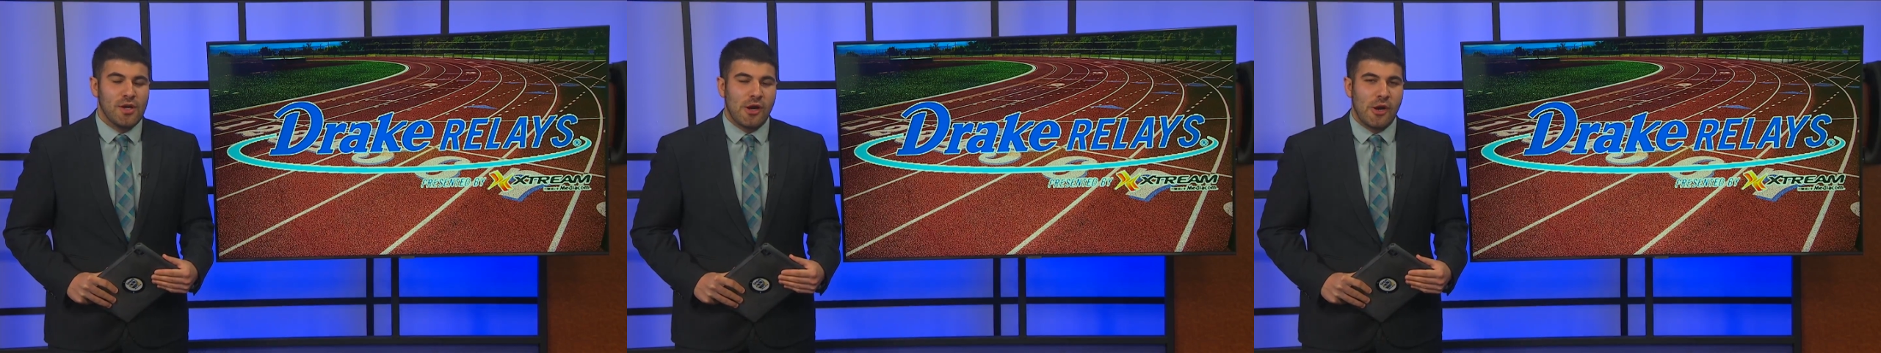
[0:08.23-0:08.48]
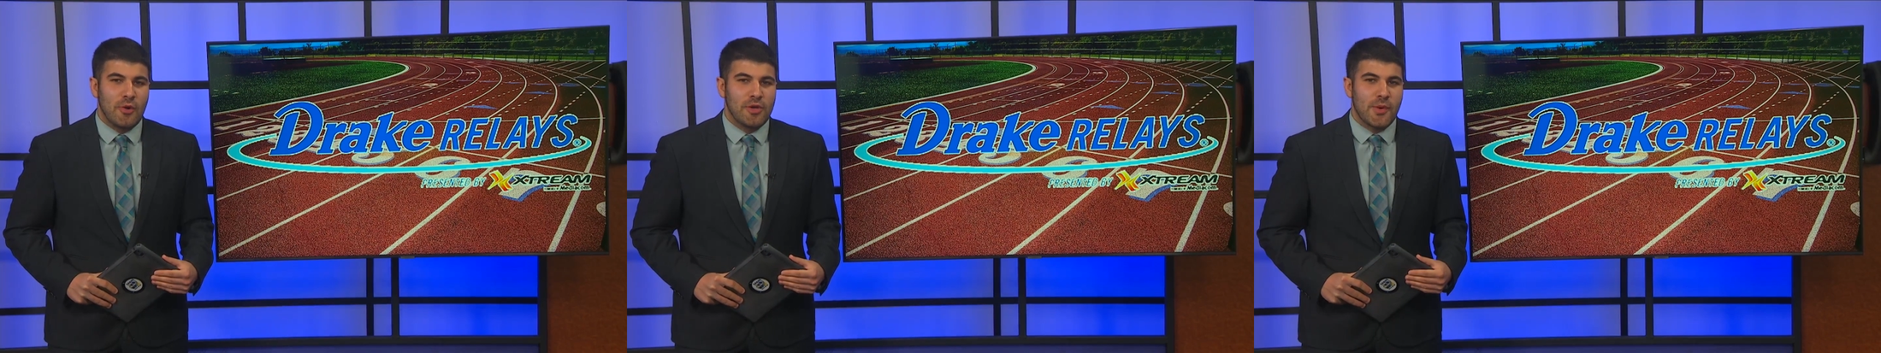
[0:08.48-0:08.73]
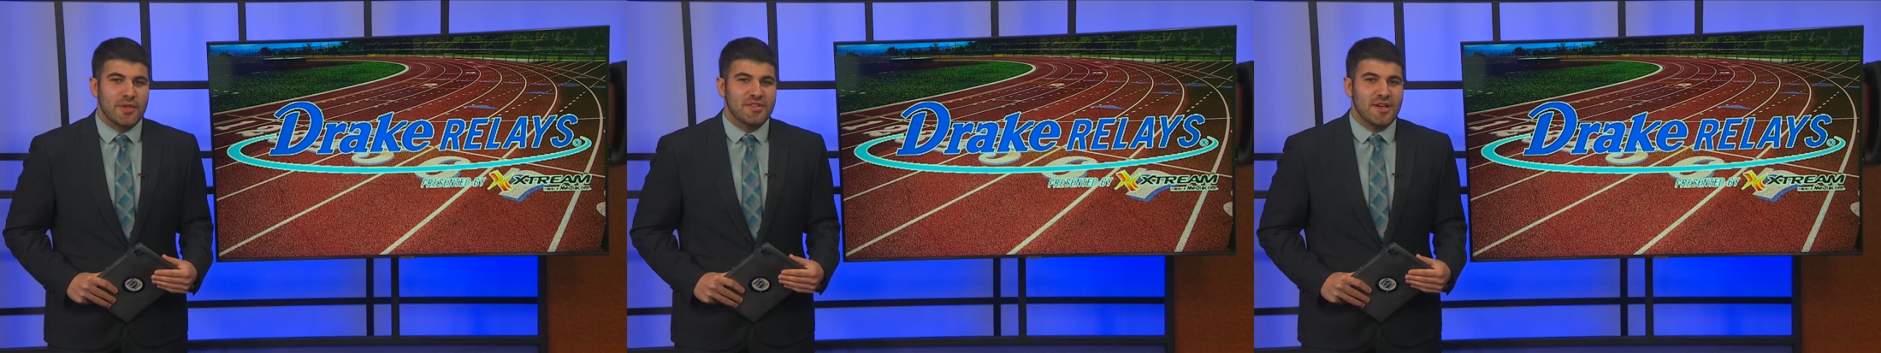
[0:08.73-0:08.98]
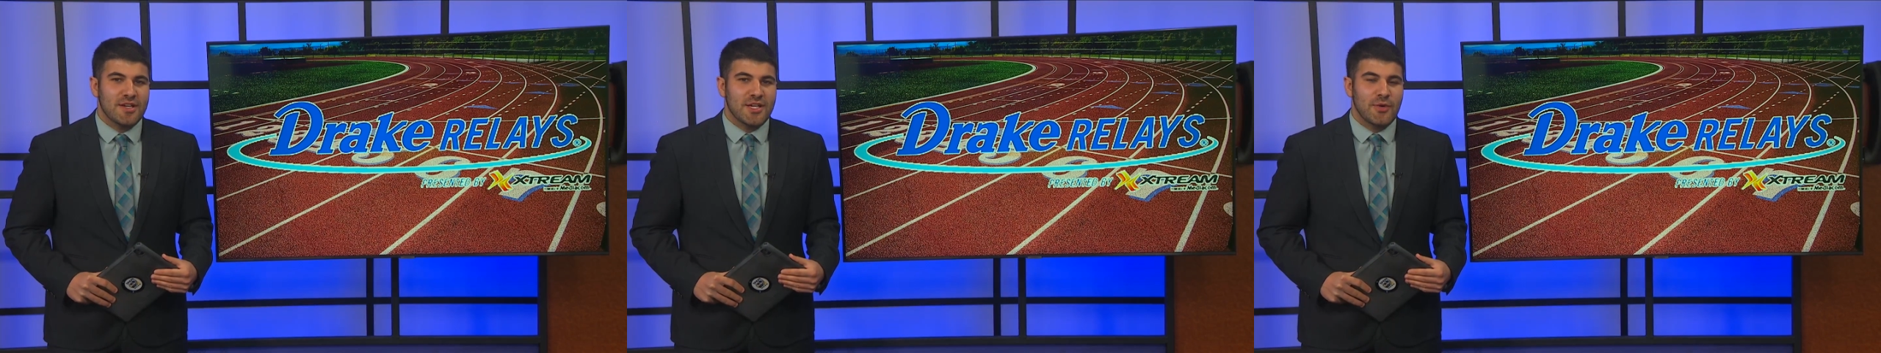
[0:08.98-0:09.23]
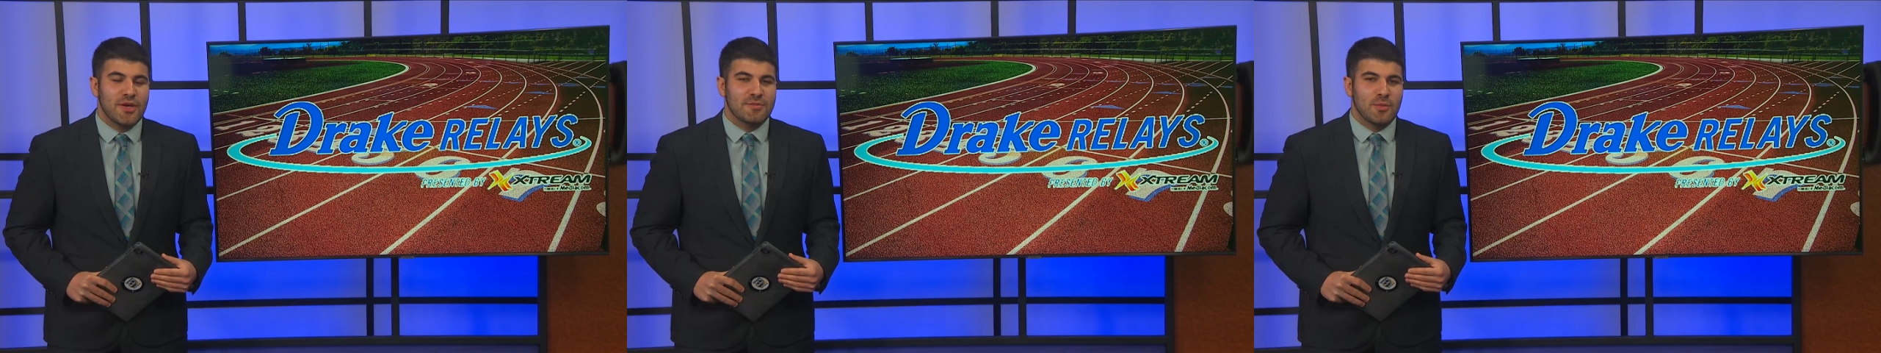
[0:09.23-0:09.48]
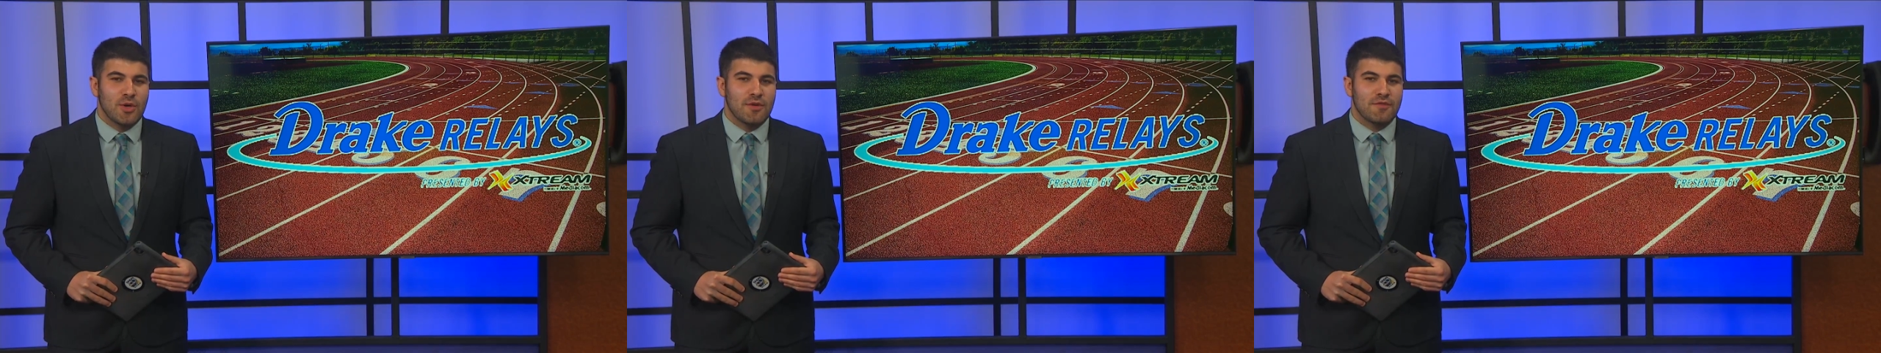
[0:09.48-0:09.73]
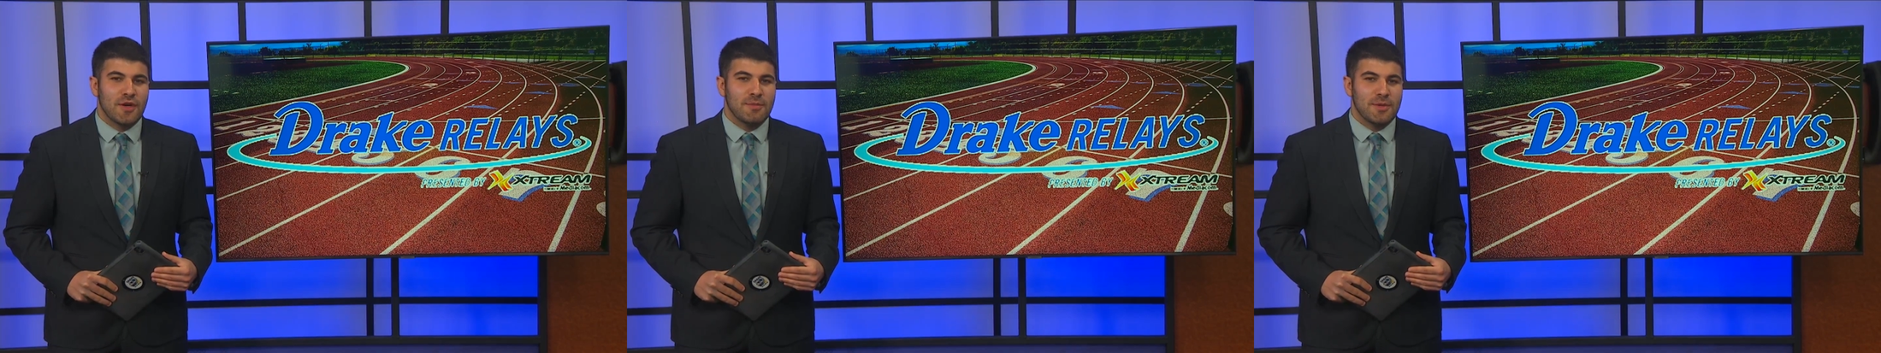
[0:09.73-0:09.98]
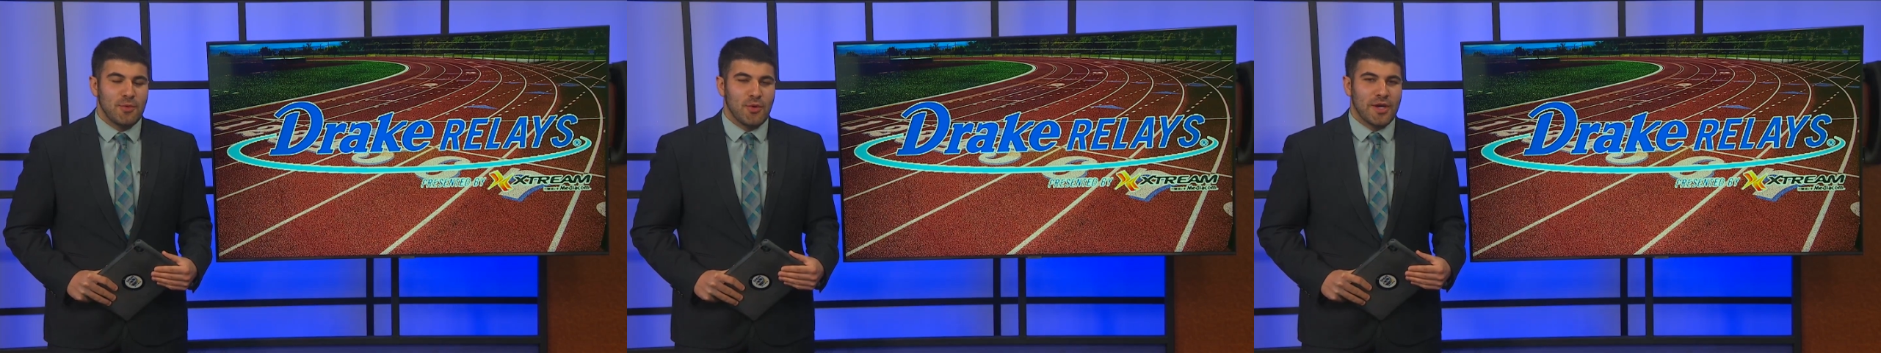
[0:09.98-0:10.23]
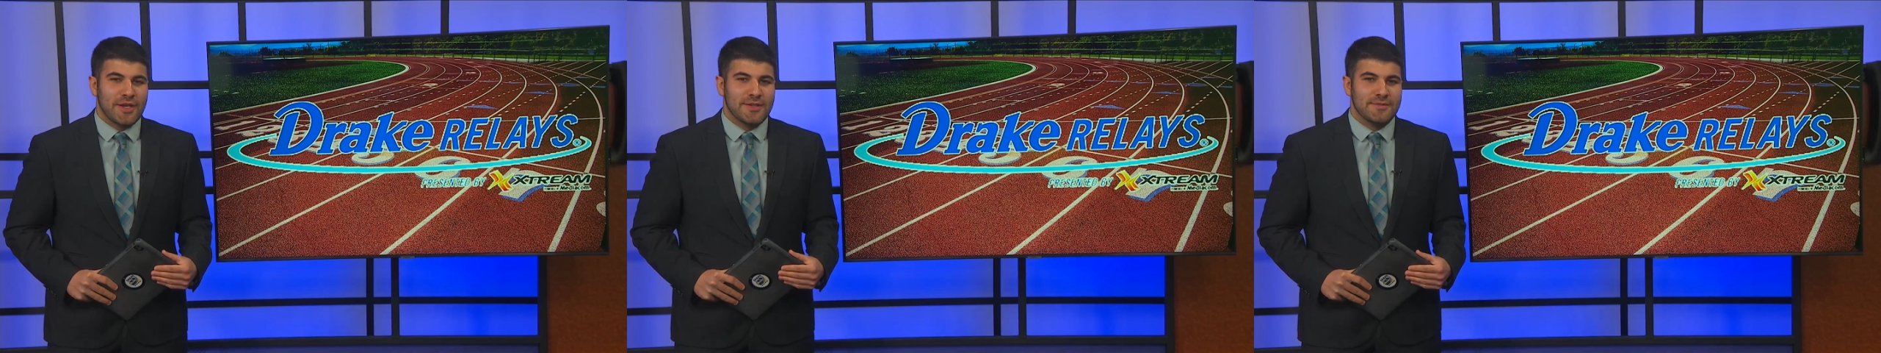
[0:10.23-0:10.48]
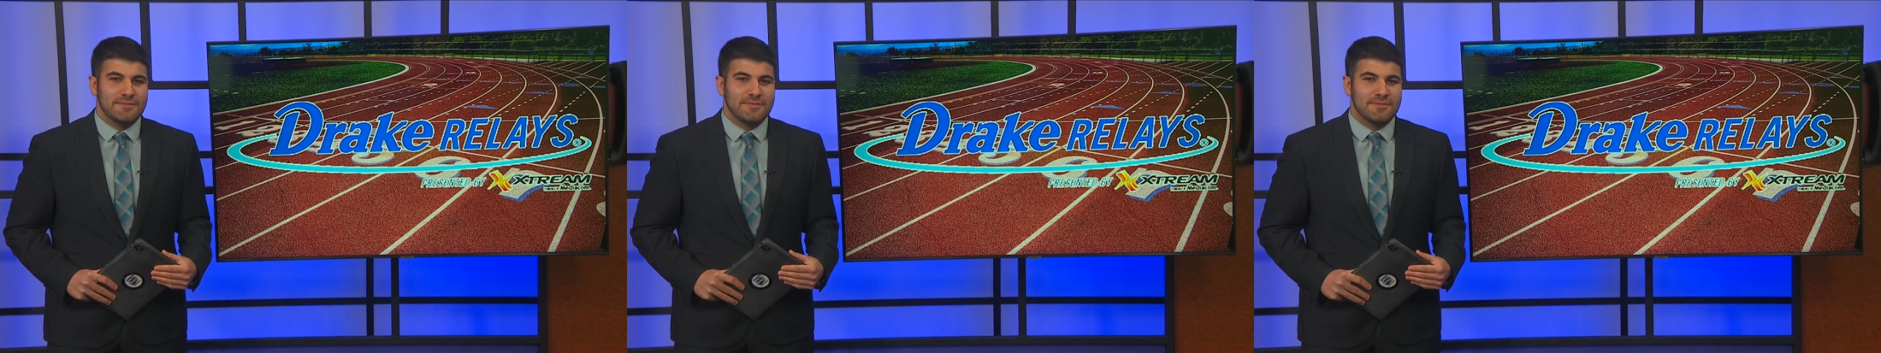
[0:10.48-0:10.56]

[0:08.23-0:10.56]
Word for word: Our own Noah Sacco has more from Des Moines.